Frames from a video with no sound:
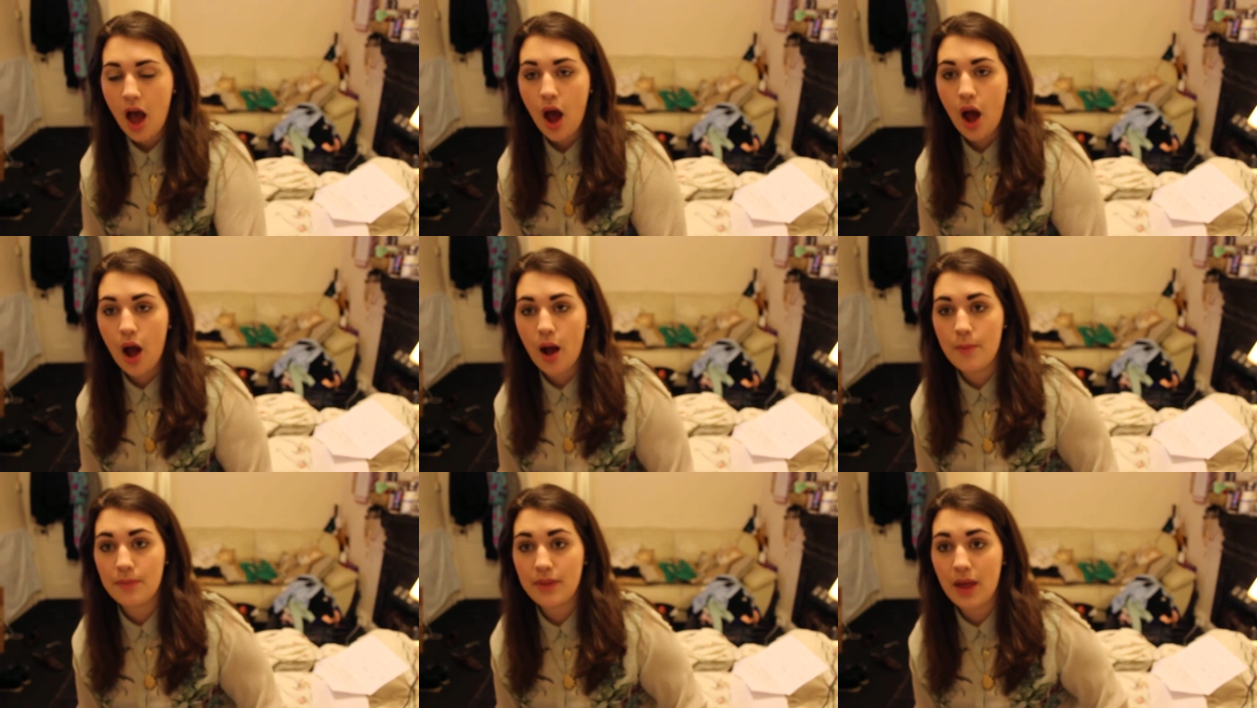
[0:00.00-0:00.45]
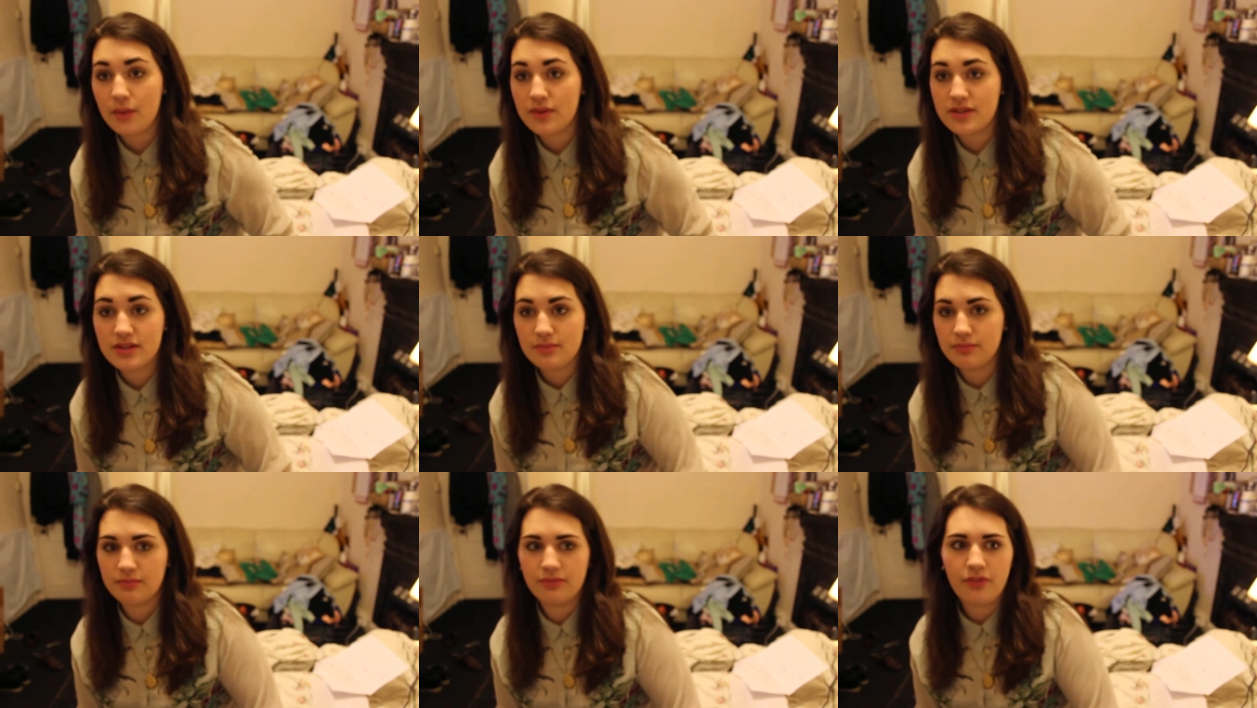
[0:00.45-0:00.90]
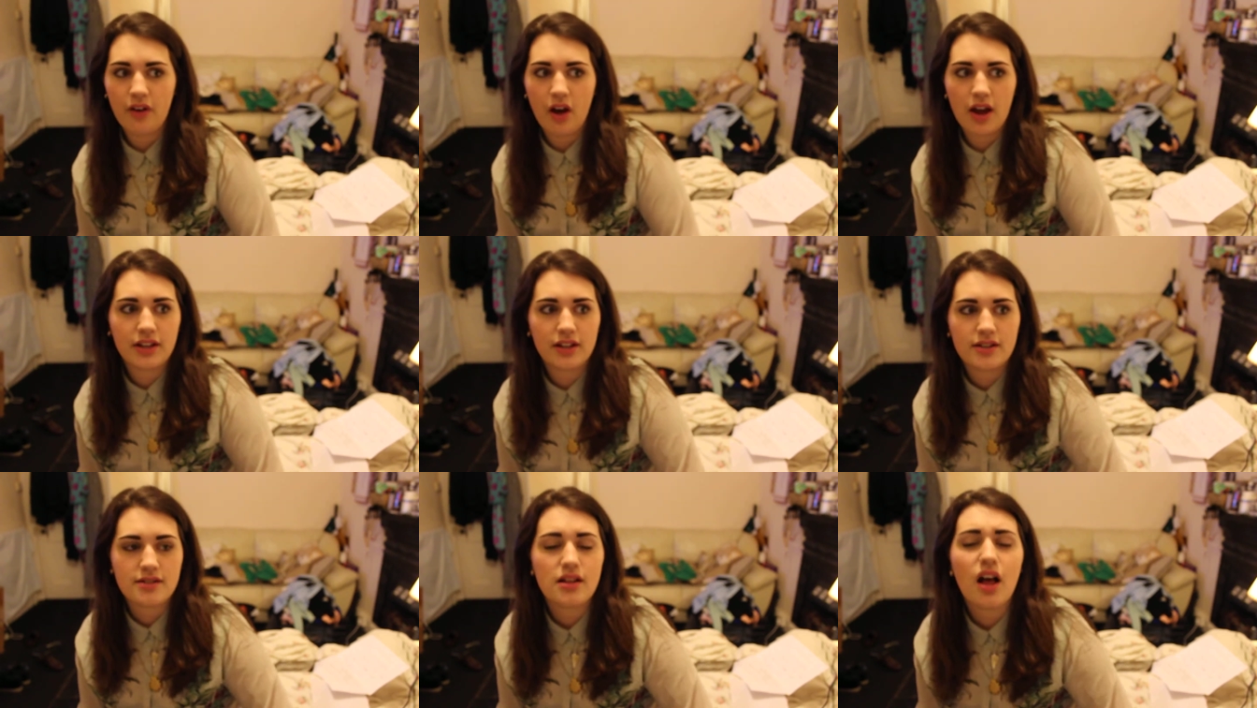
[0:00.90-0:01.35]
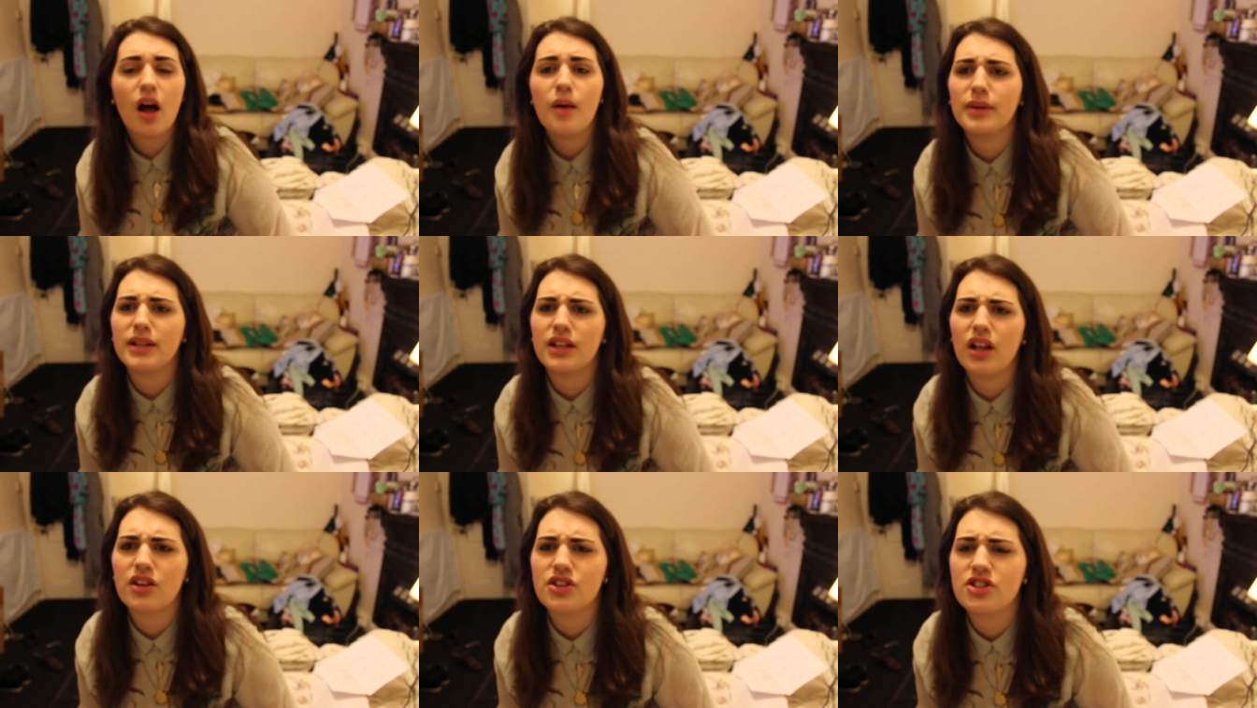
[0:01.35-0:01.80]
Um, that was fine because I
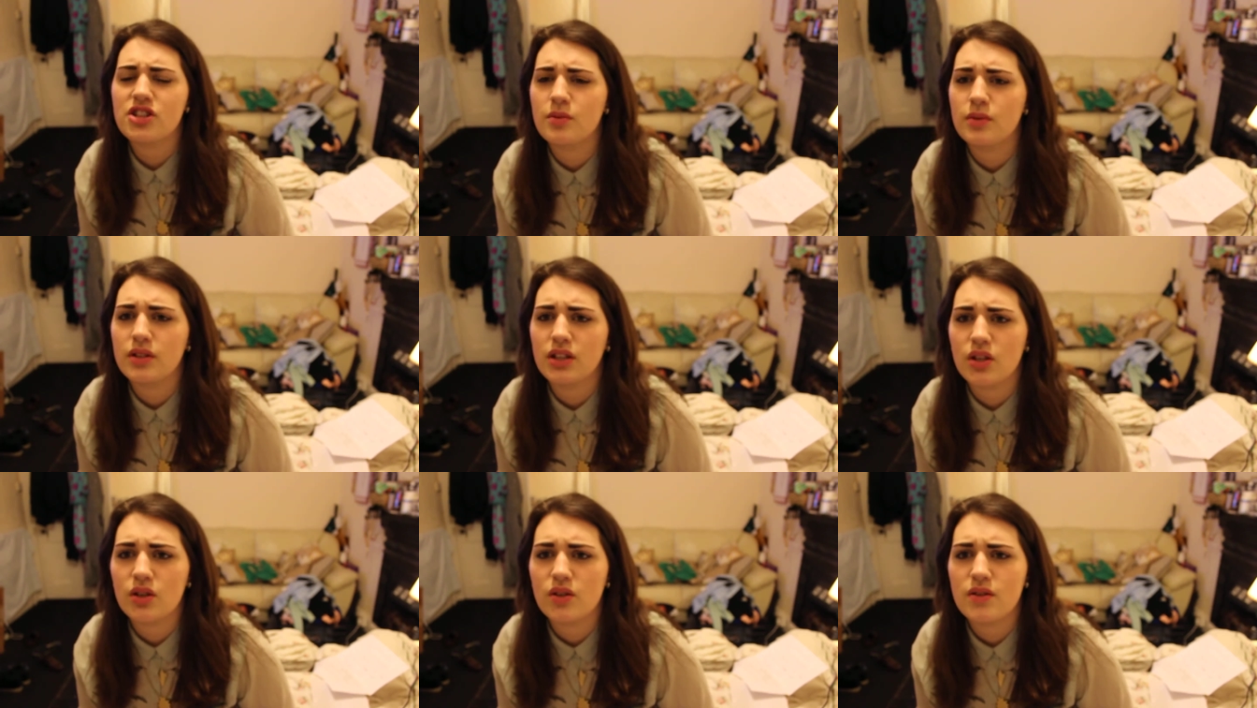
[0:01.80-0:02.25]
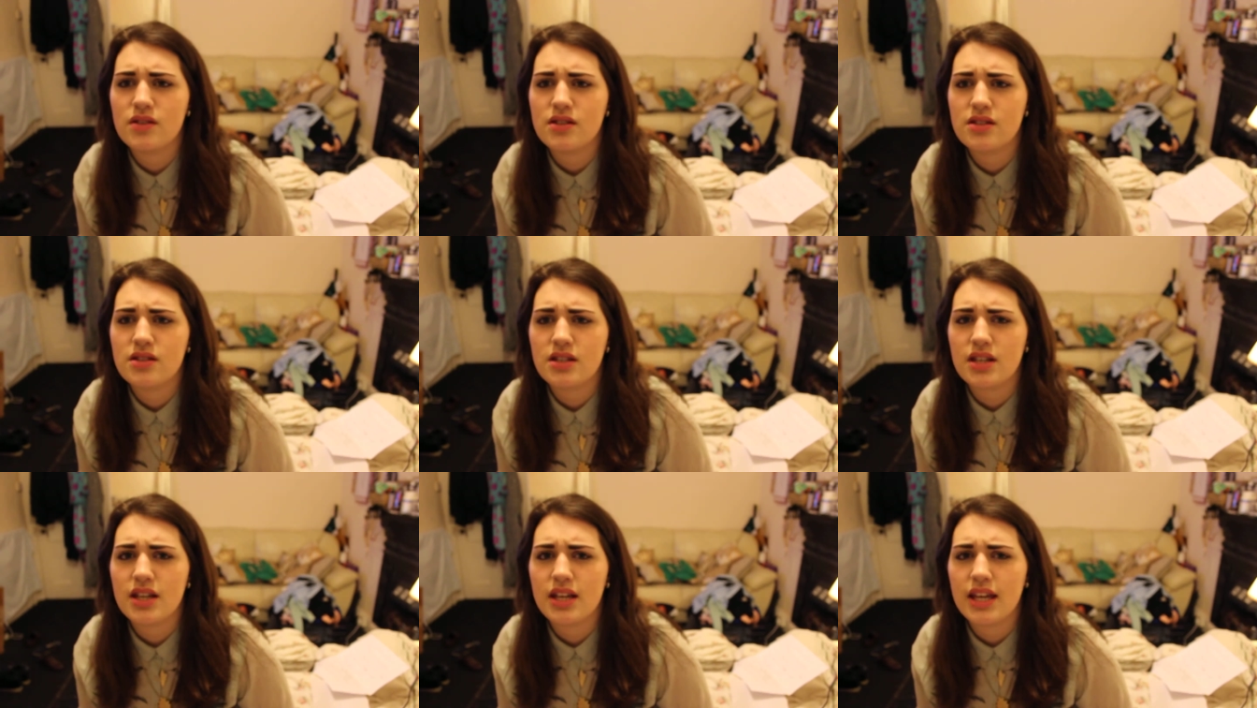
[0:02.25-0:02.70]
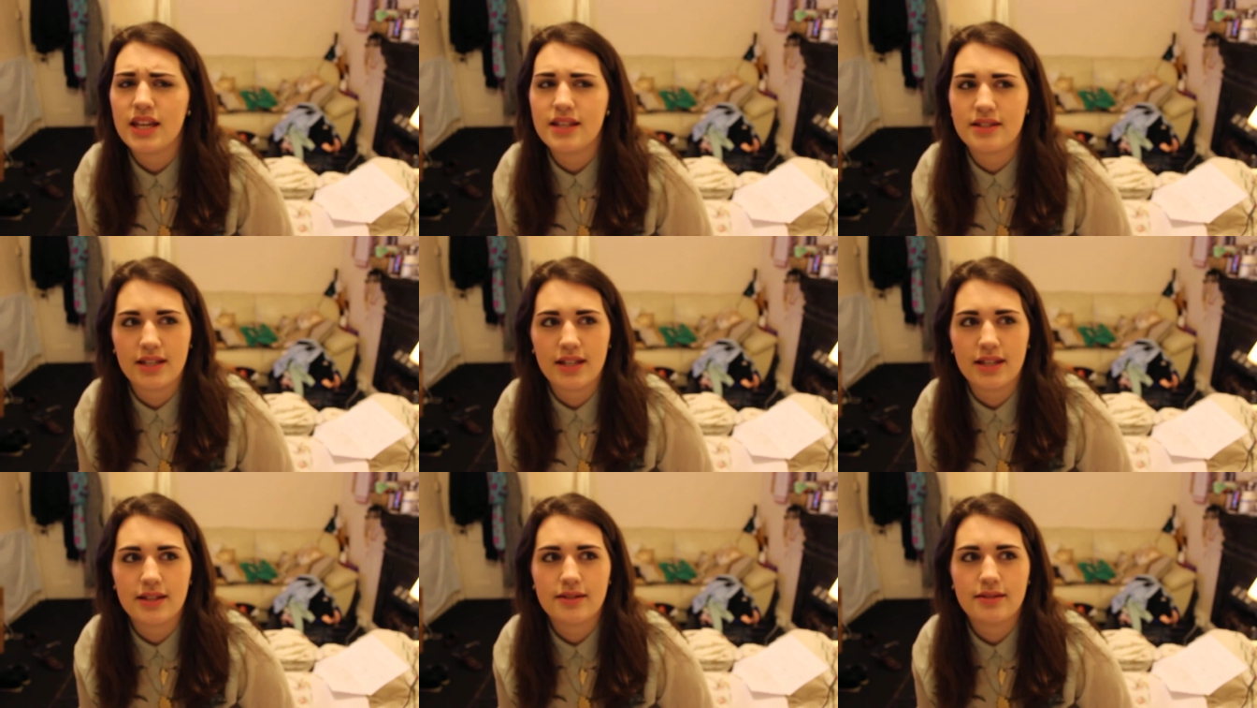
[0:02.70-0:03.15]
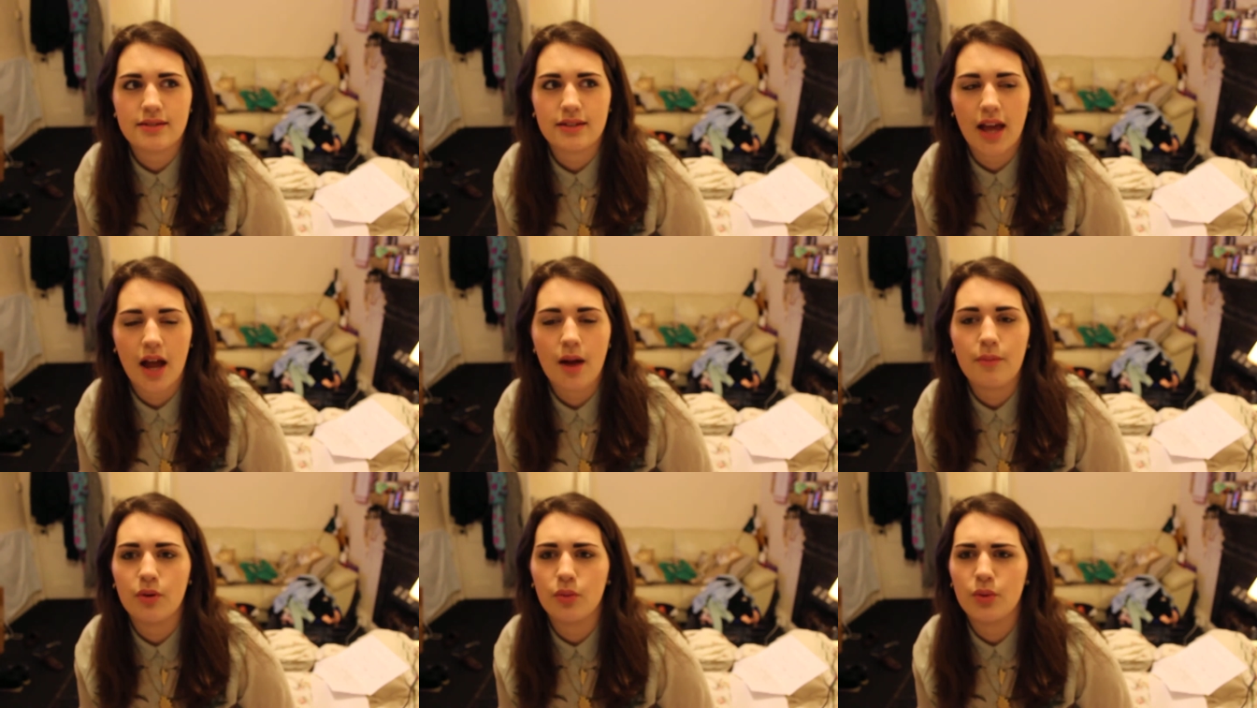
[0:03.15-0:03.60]
mean last year we used Izzy's
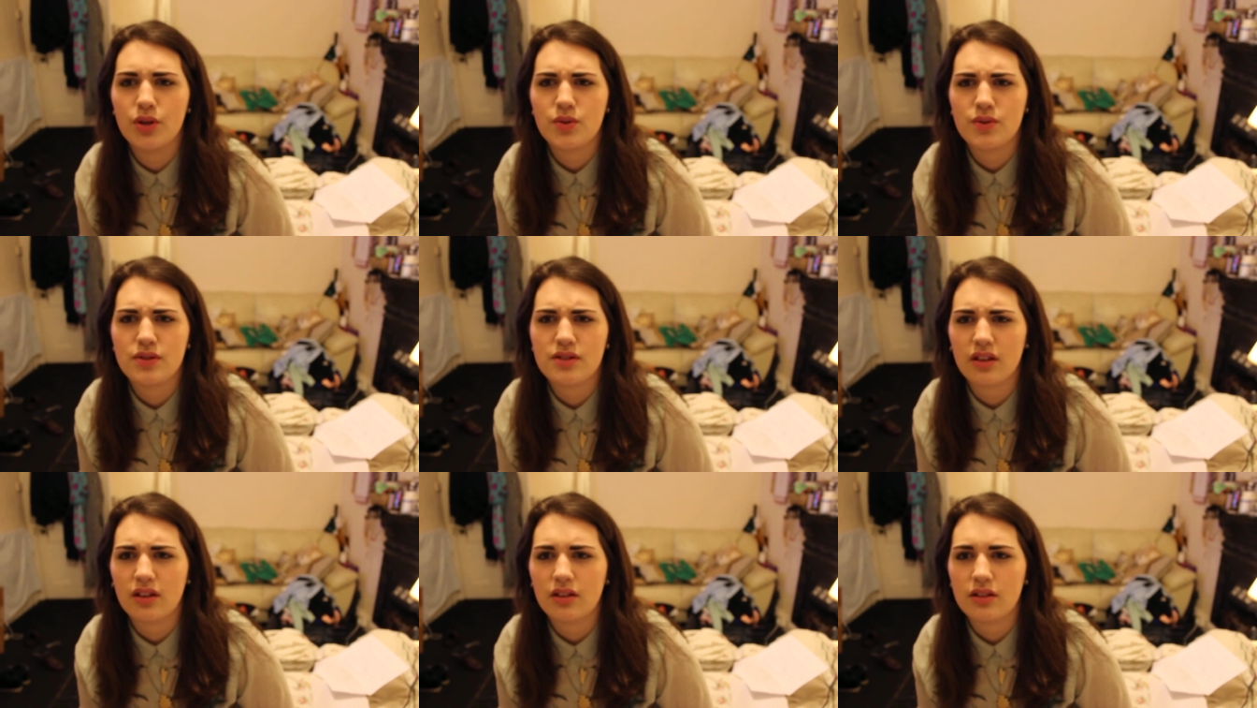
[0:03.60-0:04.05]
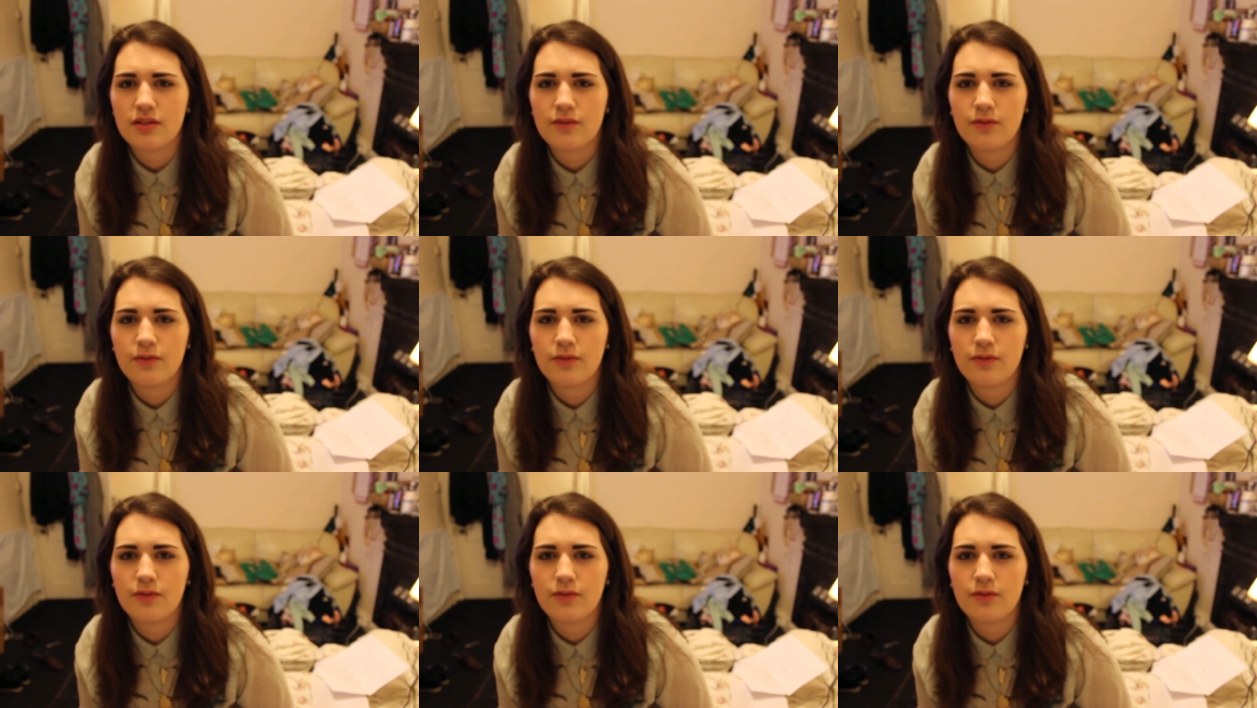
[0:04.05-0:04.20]
camera which was a